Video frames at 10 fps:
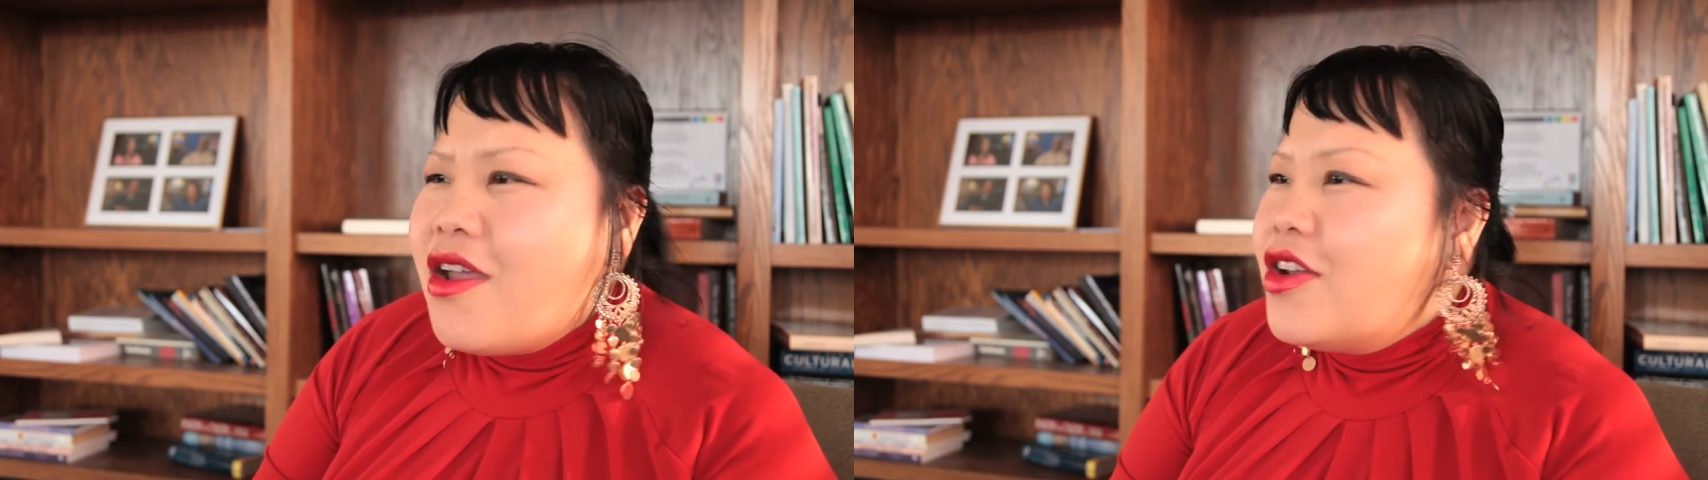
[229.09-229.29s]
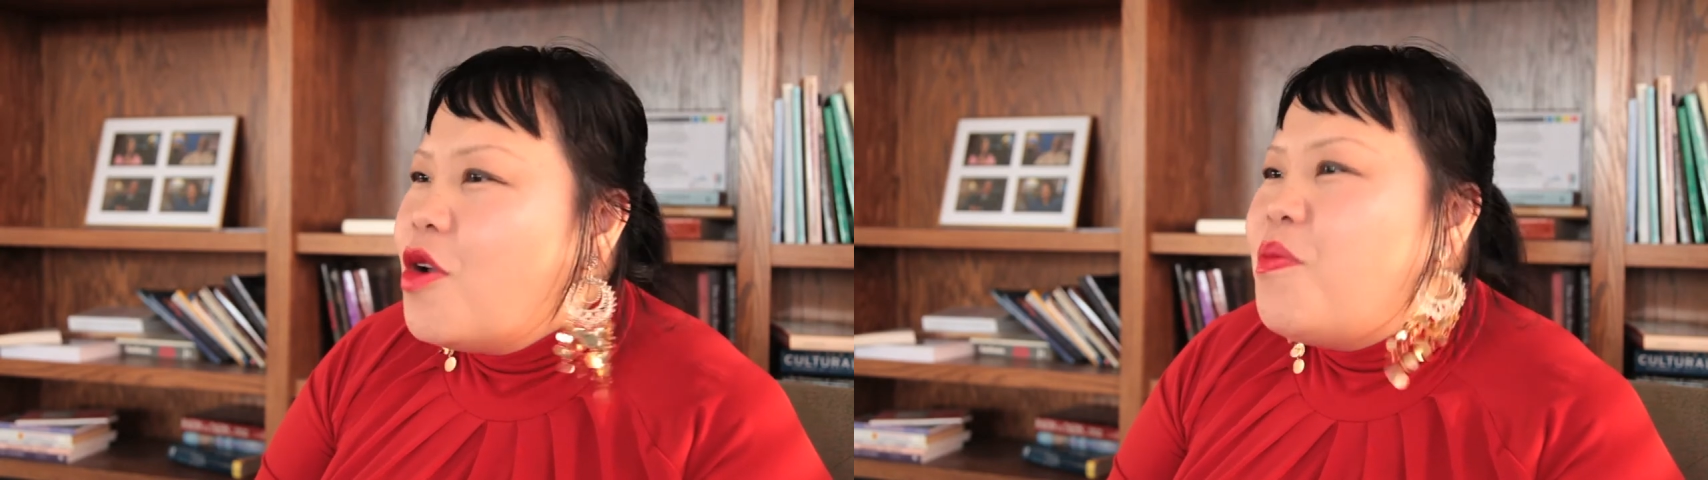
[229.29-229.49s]

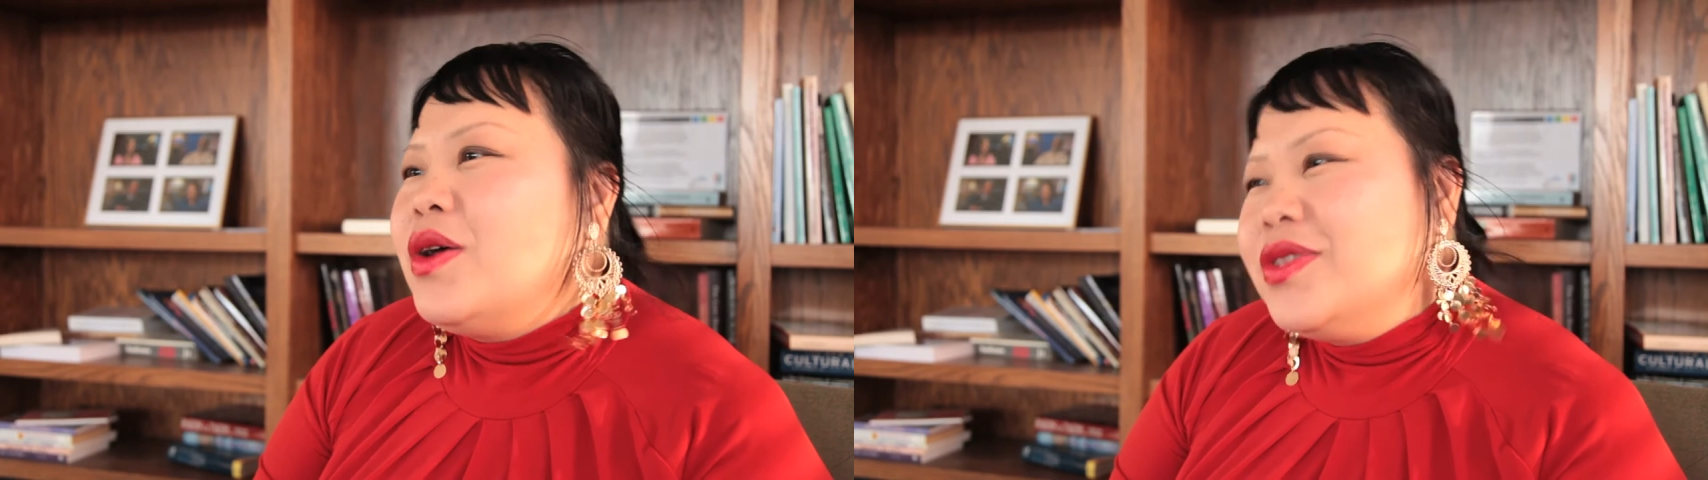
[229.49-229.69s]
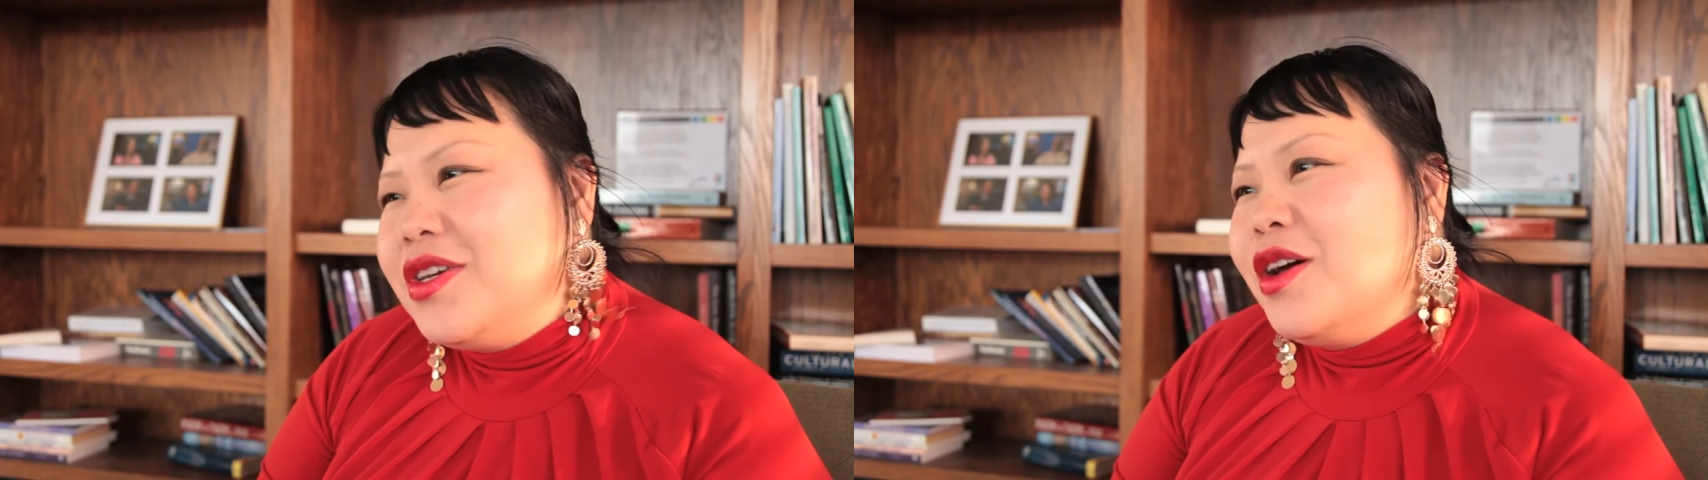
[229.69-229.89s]
and are
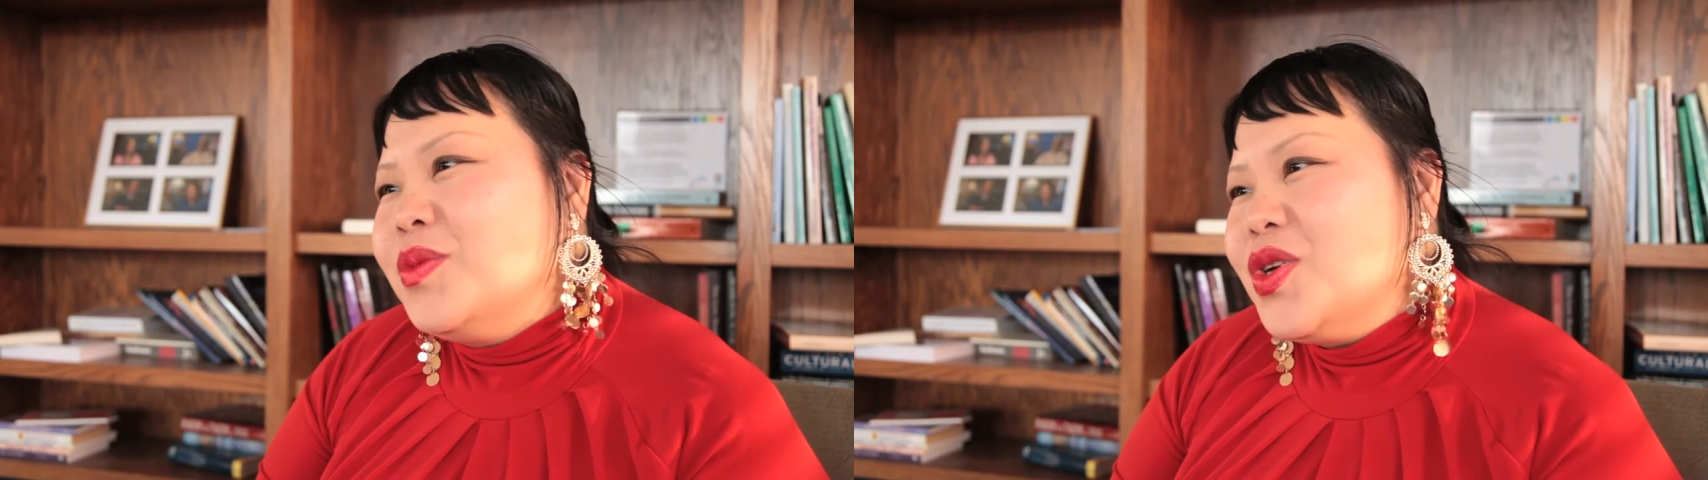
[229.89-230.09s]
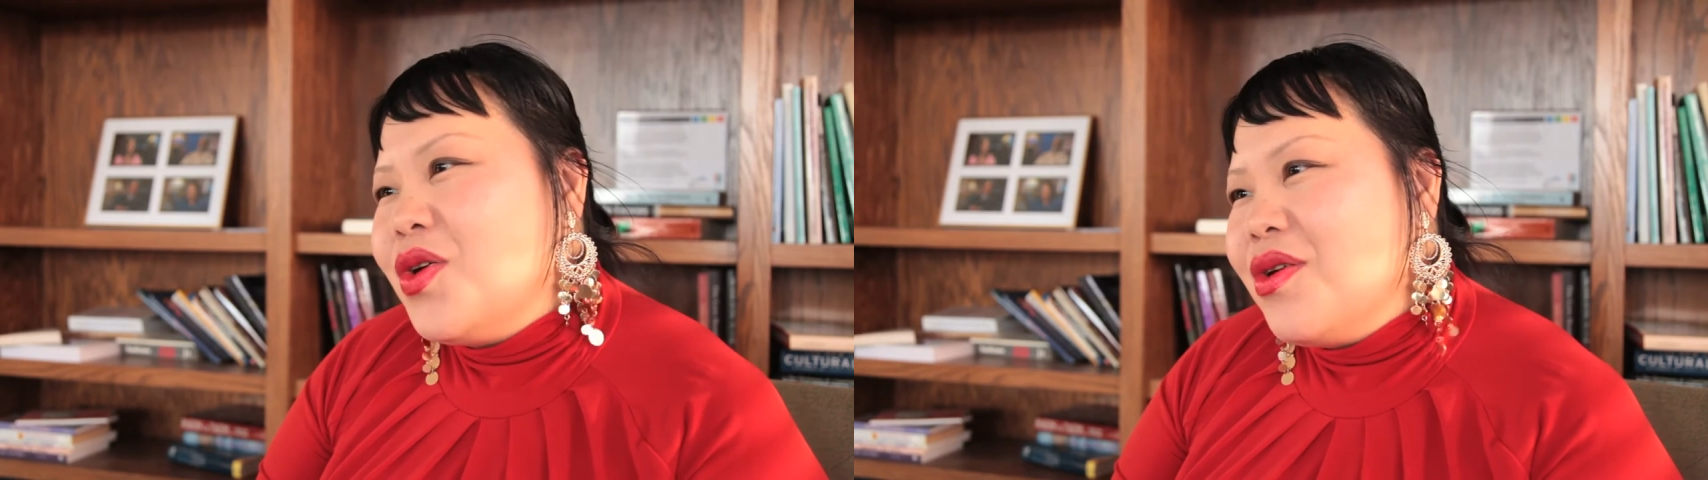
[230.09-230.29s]
about to come
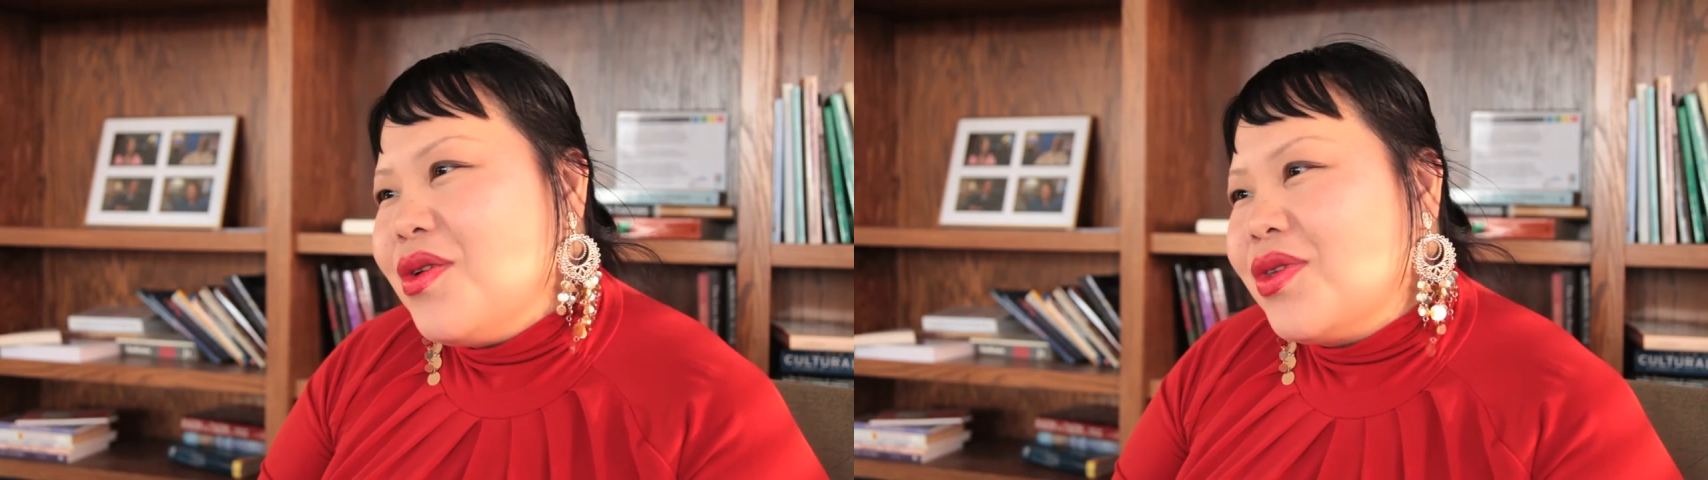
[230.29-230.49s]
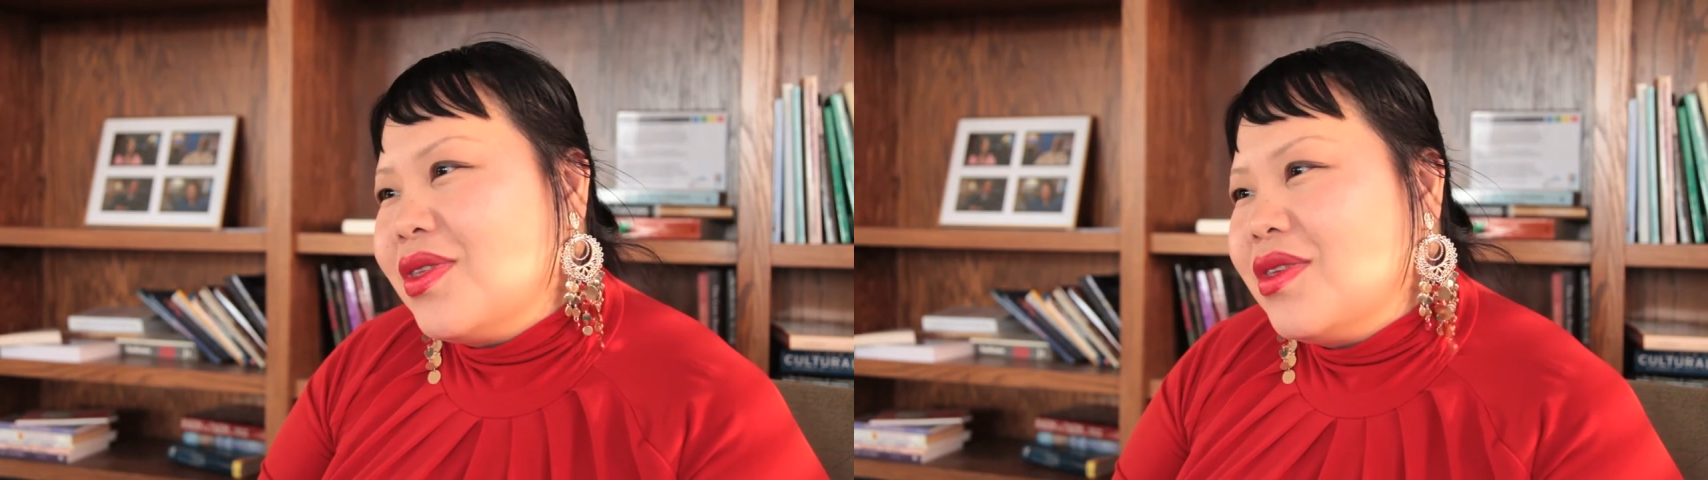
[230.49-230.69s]
to
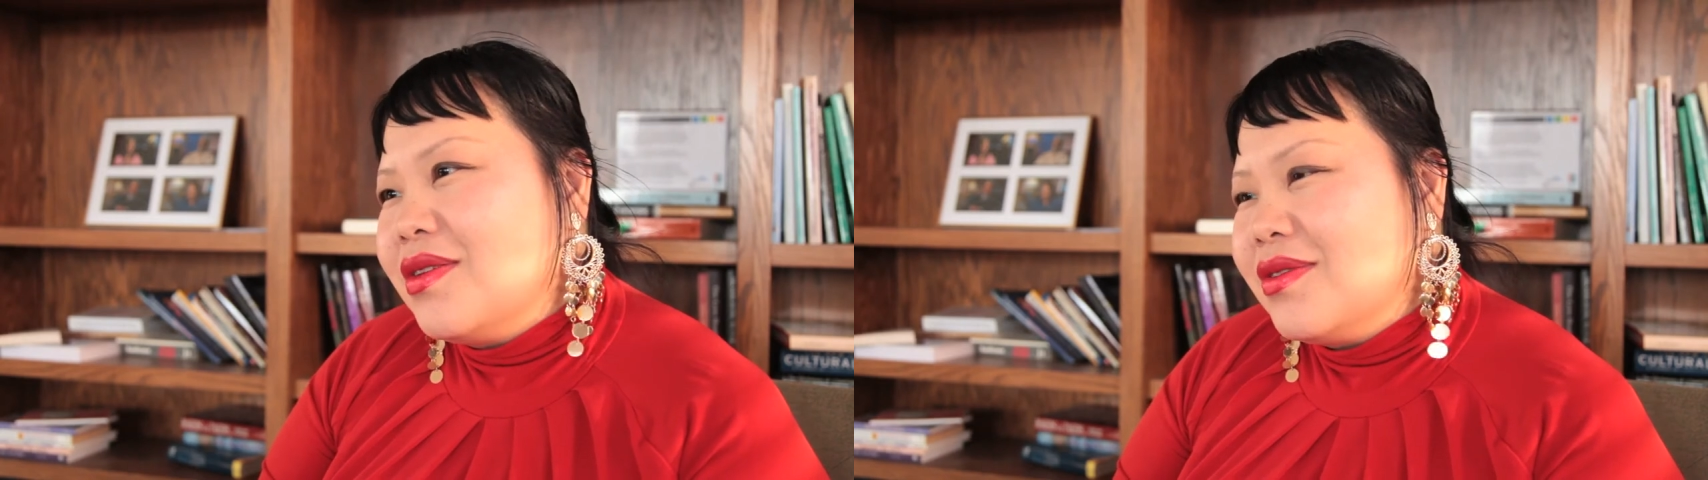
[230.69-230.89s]
Earth.